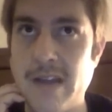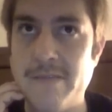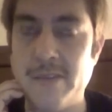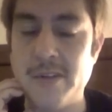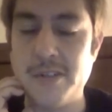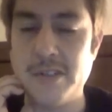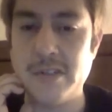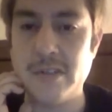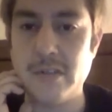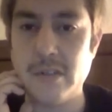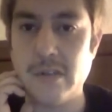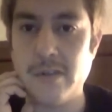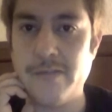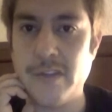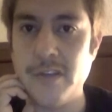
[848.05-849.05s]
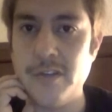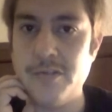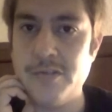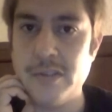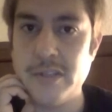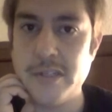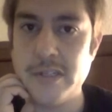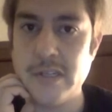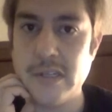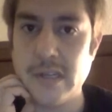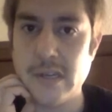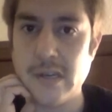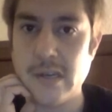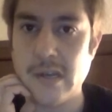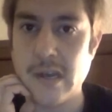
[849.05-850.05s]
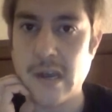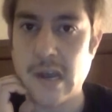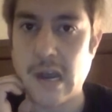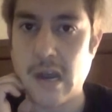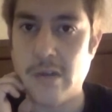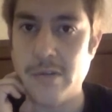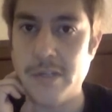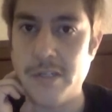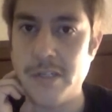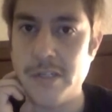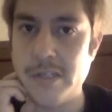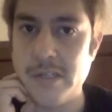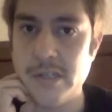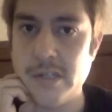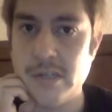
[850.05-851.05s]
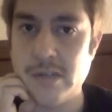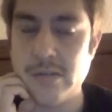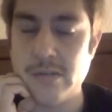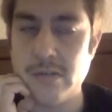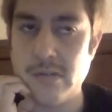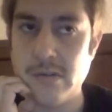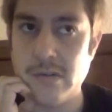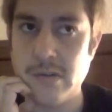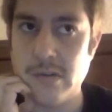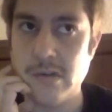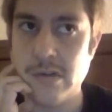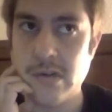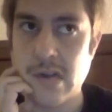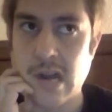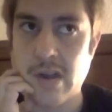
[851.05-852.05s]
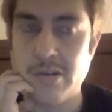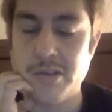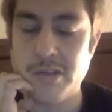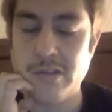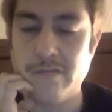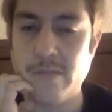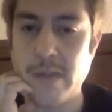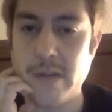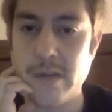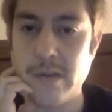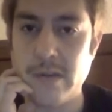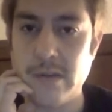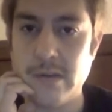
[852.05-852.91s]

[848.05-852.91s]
version of the new trilogy, how it should, you know, how it should have been.